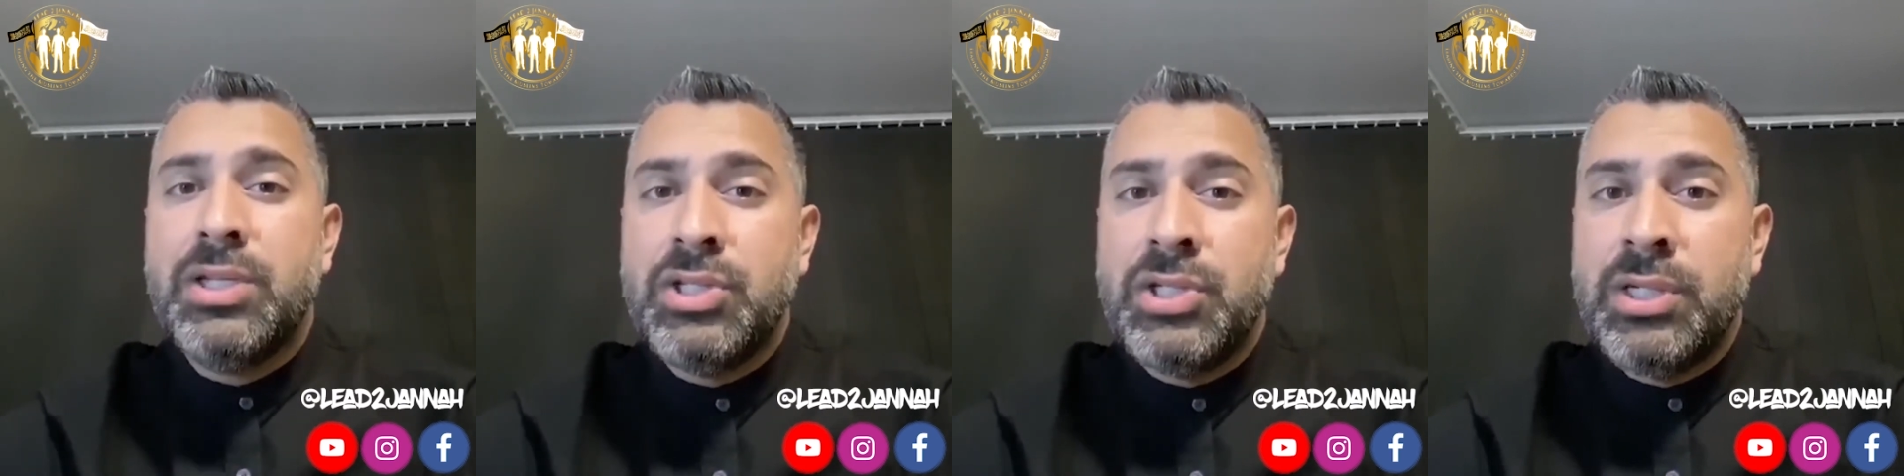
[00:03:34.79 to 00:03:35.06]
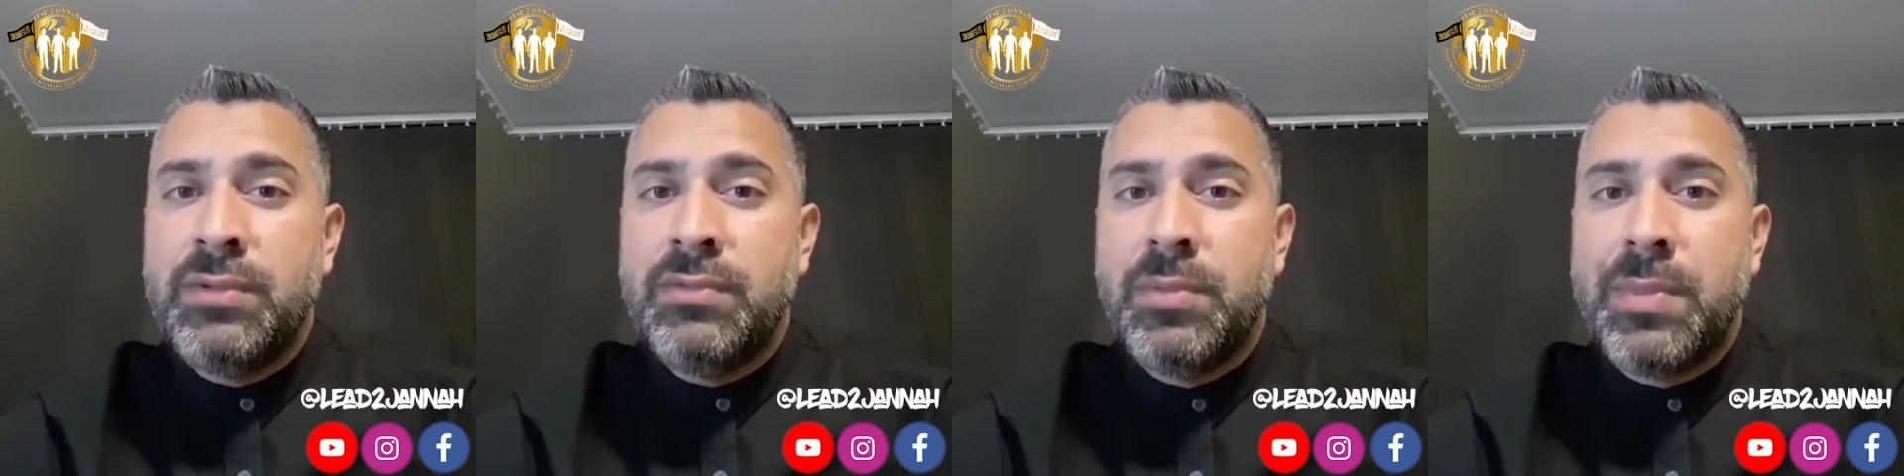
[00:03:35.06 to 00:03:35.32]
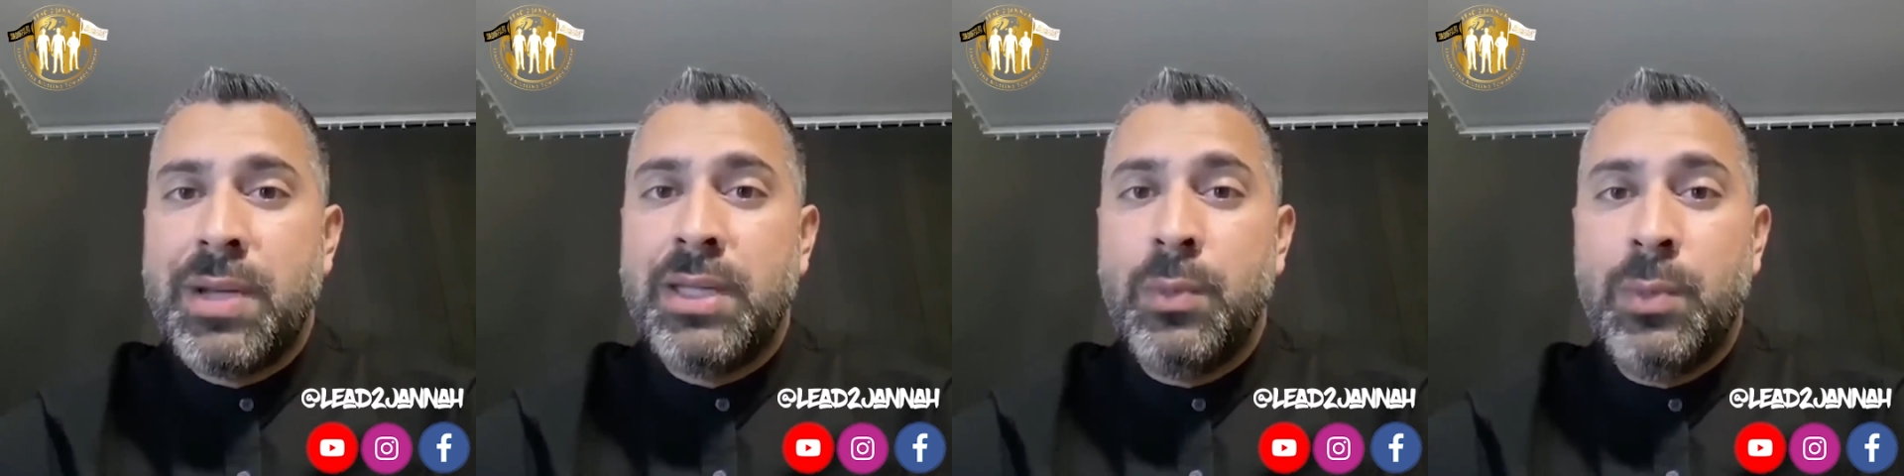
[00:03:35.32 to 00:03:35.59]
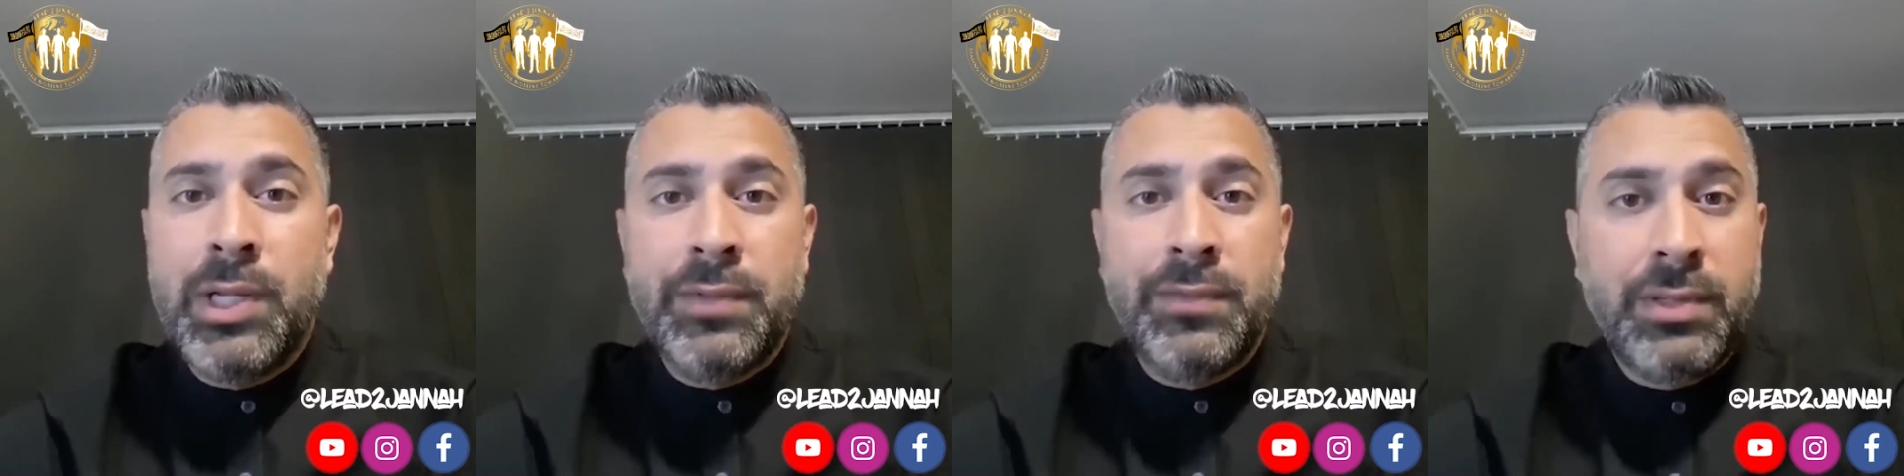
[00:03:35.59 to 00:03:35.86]
achieved by the
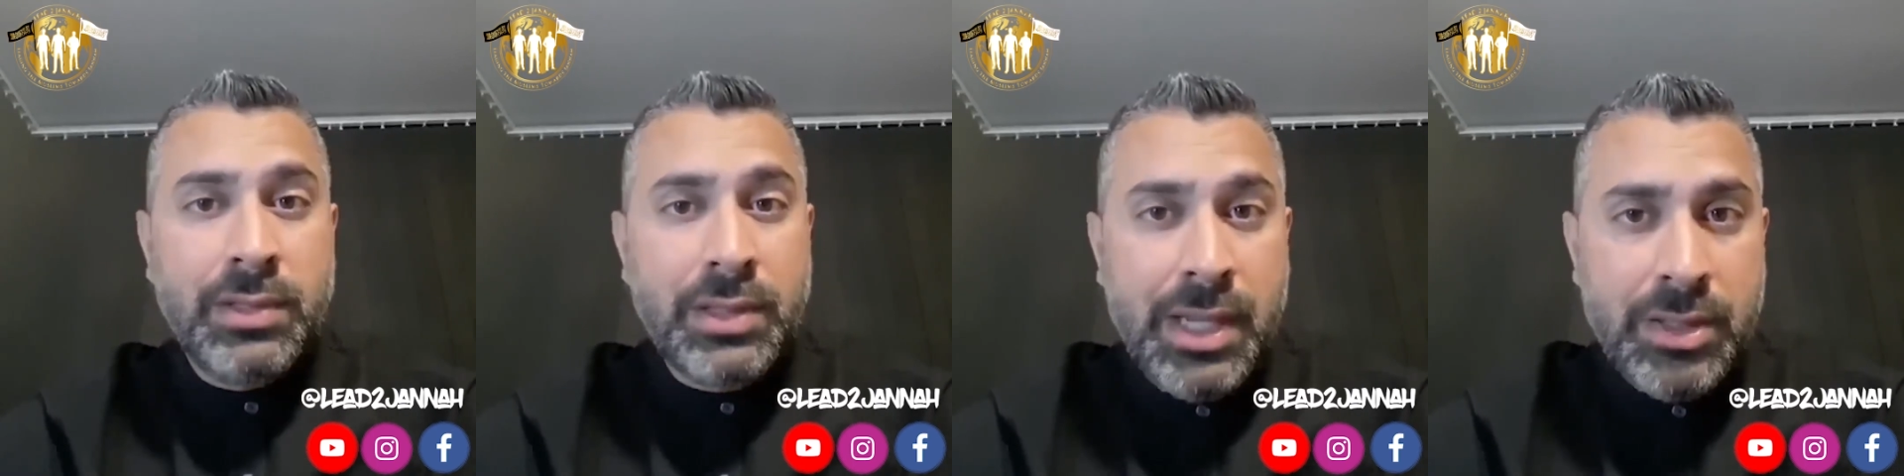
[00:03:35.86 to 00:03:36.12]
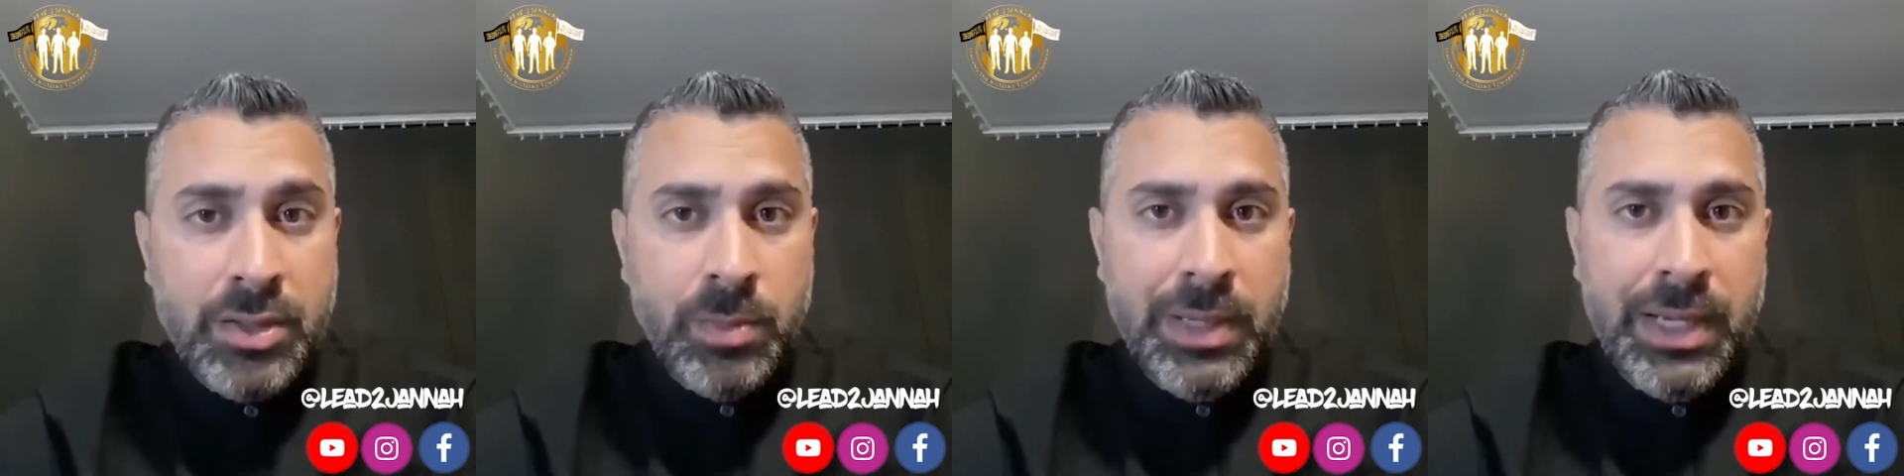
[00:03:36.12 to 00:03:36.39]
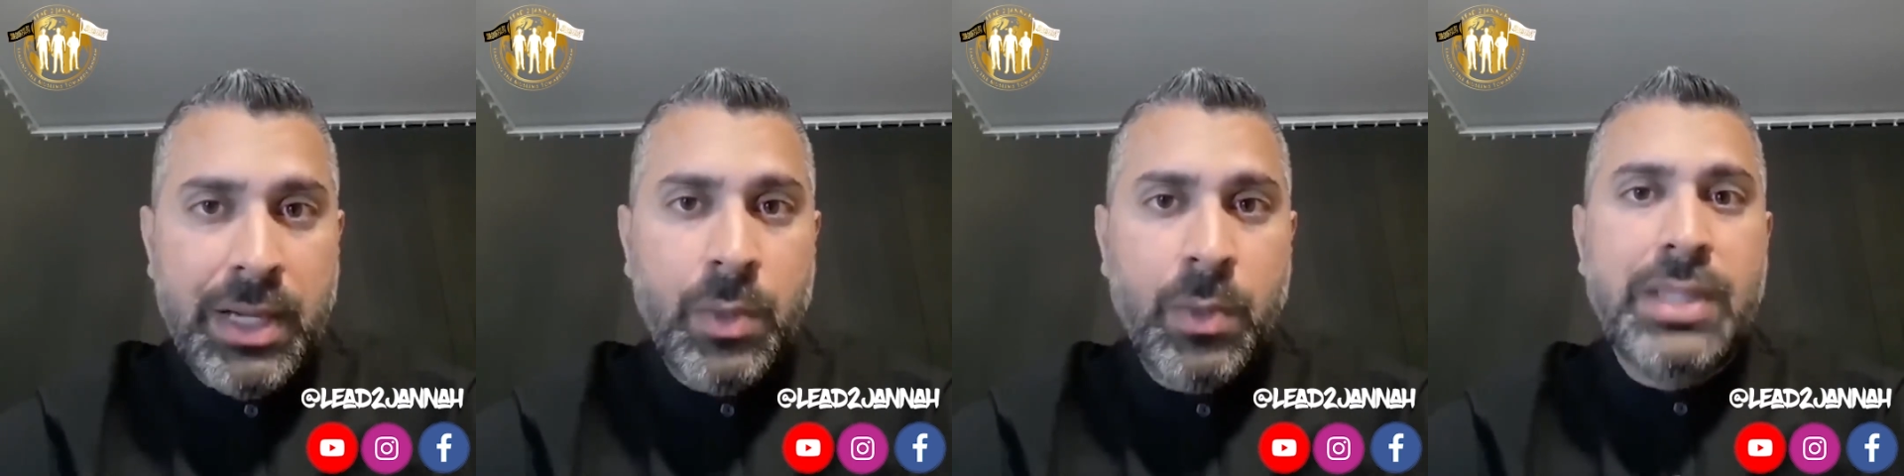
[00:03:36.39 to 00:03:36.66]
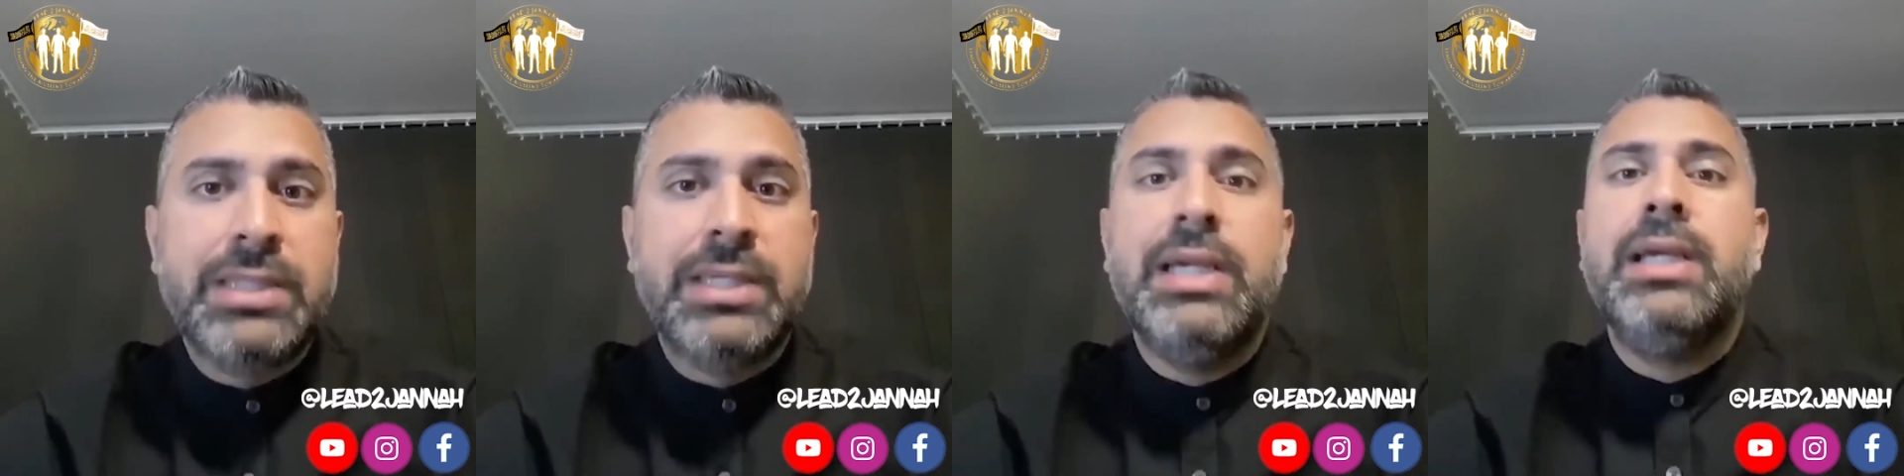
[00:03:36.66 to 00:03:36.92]
will of Allah subhanahu
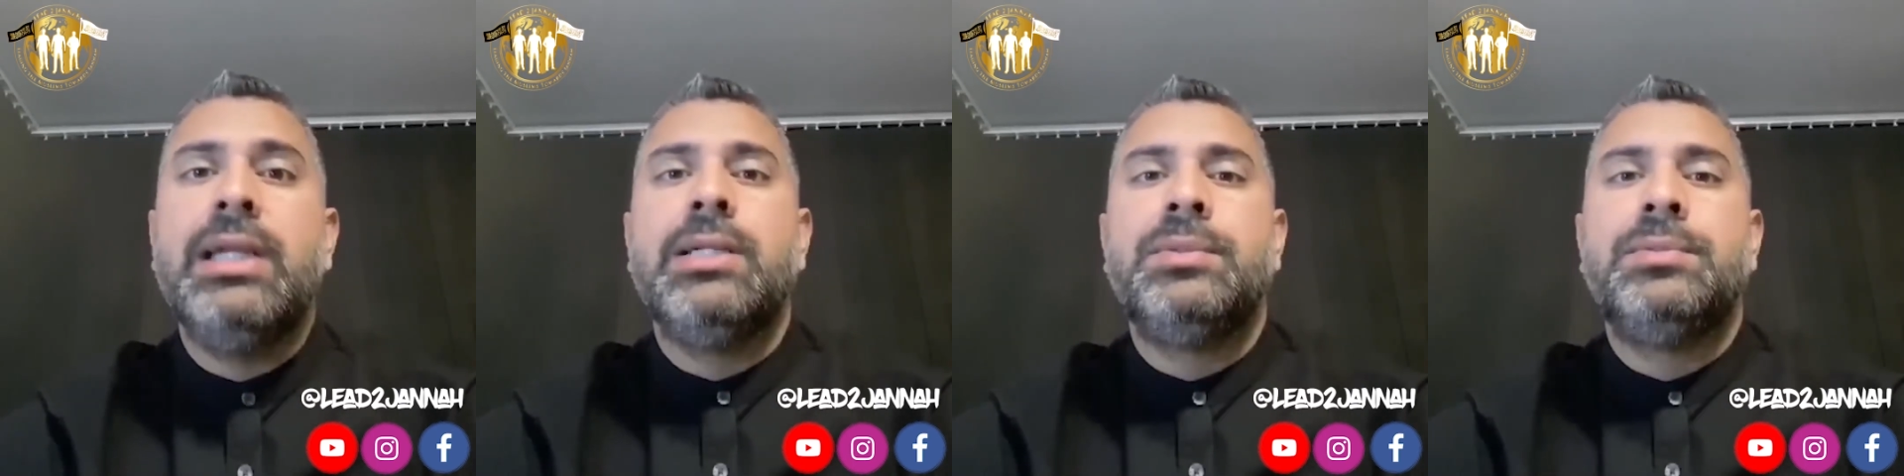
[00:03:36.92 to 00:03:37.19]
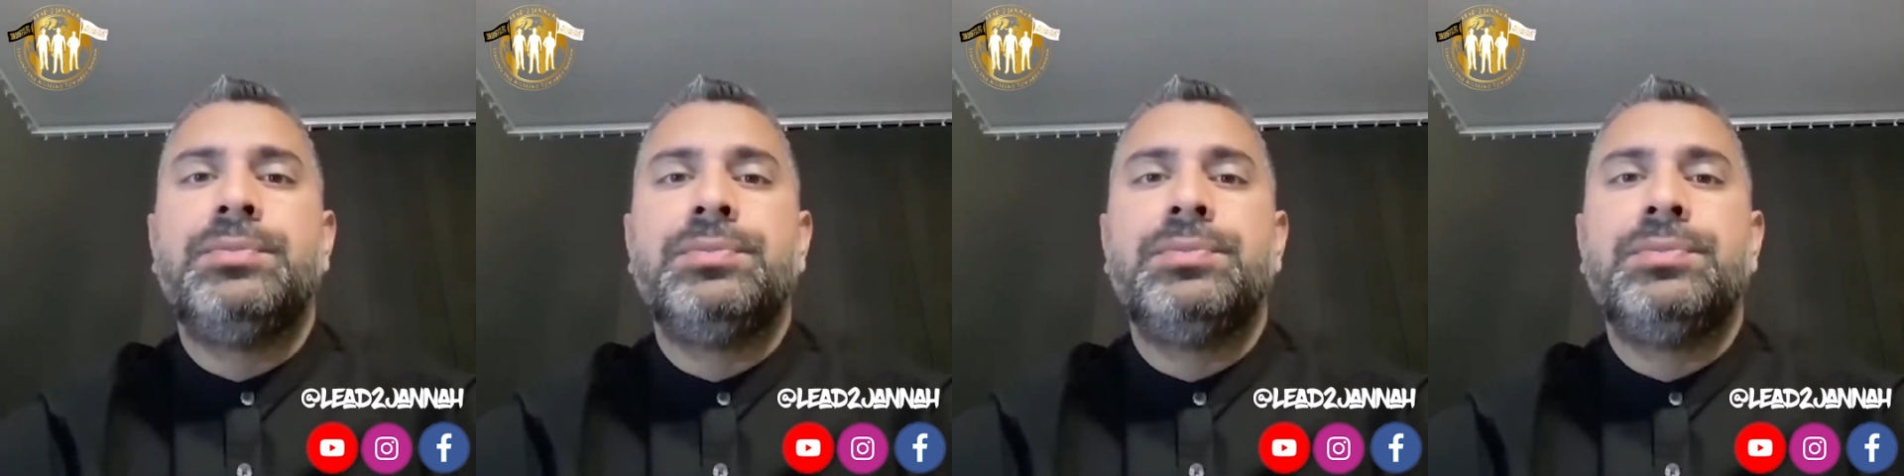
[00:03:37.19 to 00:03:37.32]
wa ta'ala.